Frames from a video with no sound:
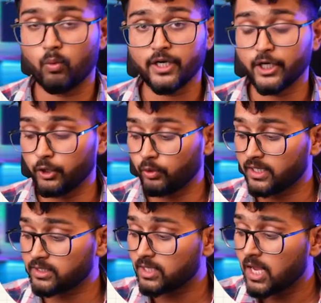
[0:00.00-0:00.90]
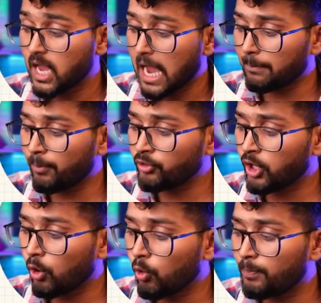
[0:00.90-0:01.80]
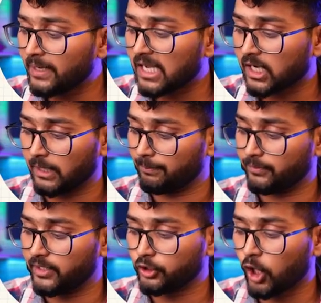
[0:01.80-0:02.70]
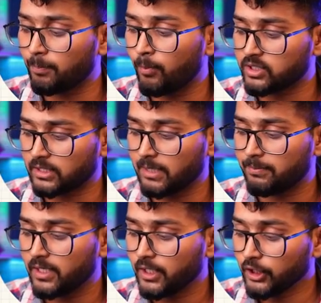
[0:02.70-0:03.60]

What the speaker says: What do you do is upon the upper ka clip, the topmost clip,